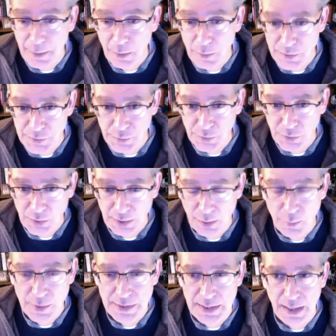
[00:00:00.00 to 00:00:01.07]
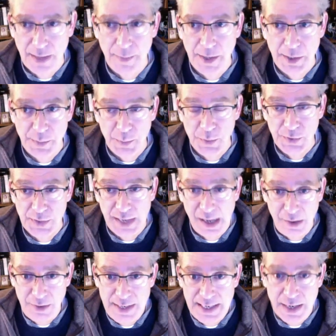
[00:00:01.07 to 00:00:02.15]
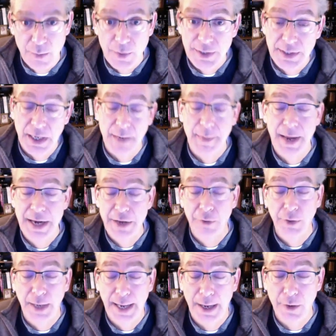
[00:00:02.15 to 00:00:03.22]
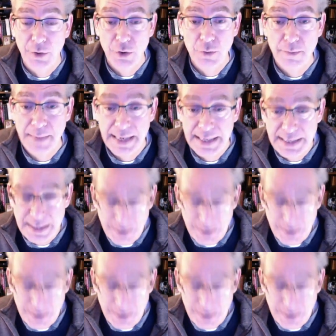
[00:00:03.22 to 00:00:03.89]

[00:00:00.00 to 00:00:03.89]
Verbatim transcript: Russell Kirk. I want to talk about his personality, I want to talk about how humane he